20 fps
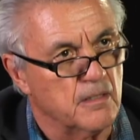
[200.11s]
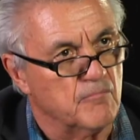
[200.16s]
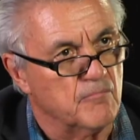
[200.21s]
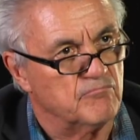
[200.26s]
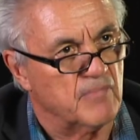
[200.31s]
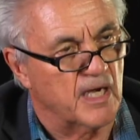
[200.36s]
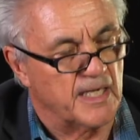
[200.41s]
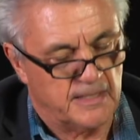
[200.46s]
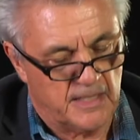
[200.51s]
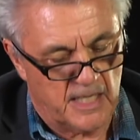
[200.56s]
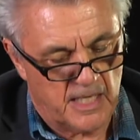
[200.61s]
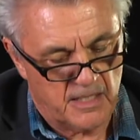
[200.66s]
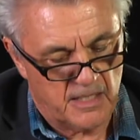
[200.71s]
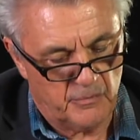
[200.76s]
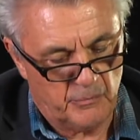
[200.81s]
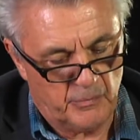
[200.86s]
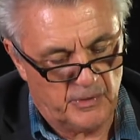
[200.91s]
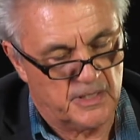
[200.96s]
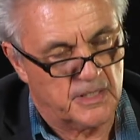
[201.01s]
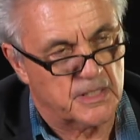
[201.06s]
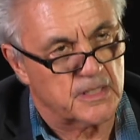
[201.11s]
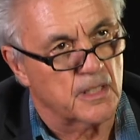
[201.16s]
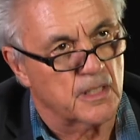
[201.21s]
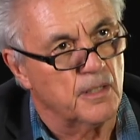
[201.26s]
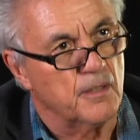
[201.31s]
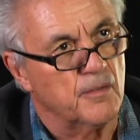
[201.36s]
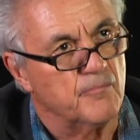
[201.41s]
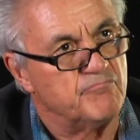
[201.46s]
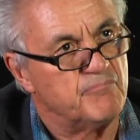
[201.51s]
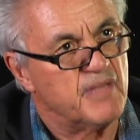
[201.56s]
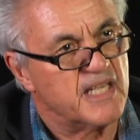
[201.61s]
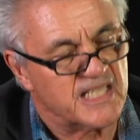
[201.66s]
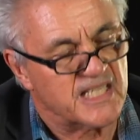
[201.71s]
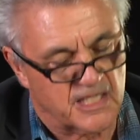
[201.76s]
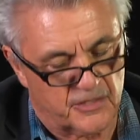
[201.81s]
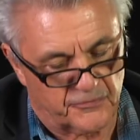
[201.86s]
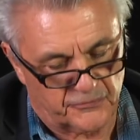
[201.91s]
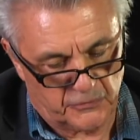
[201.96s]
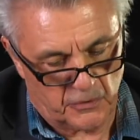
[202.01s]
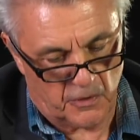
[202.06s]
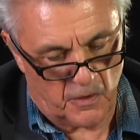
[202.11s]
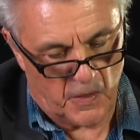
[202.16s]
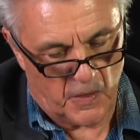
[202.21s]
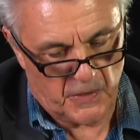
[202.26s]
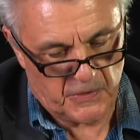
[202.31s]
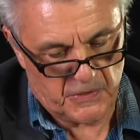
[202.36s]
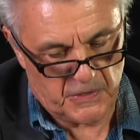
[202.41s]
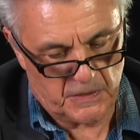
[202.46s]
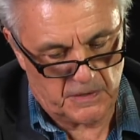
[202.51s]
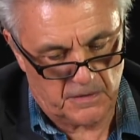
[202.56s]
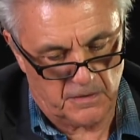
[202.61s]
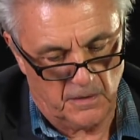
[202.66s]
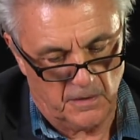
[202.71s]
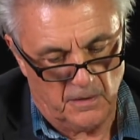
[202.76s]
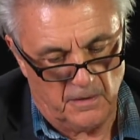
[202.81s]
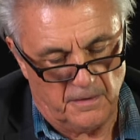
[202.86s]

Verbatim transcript: My name is Miss Frost,